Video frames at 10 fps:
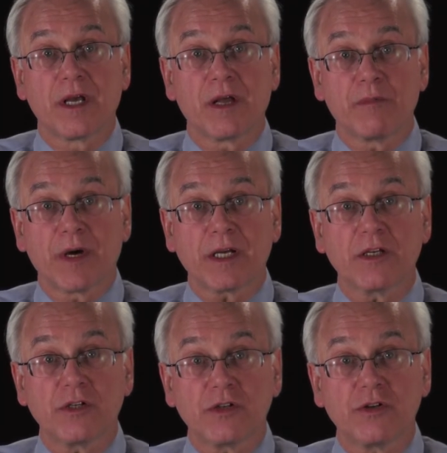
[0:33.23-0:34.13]
And my
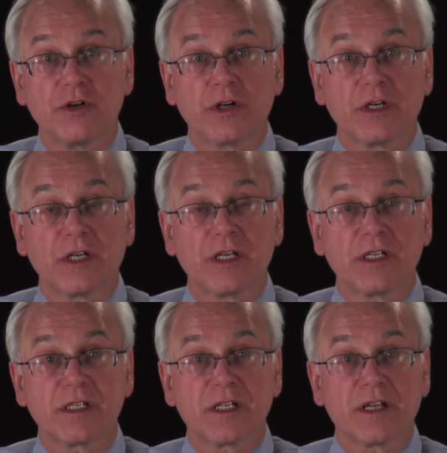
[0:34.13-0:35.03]
concern
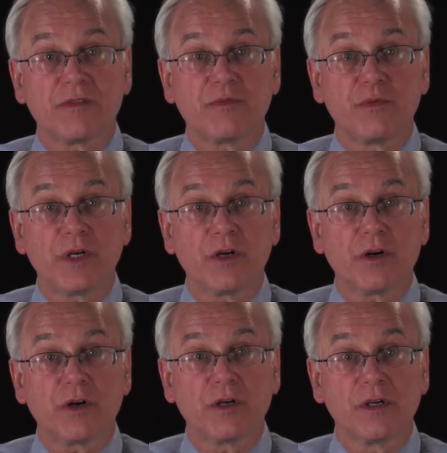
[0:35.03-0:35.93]
is that if we
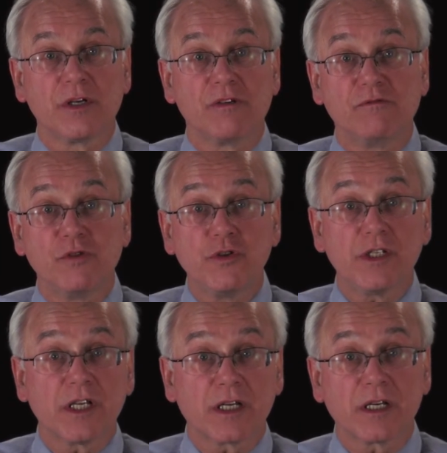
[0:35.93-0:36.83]
are
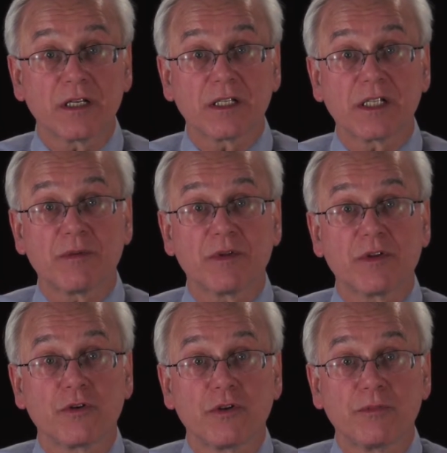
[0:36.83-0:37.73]
losing some of the
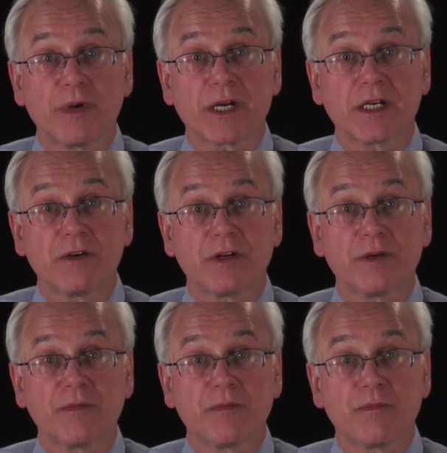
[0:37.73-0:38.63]
good bacteria,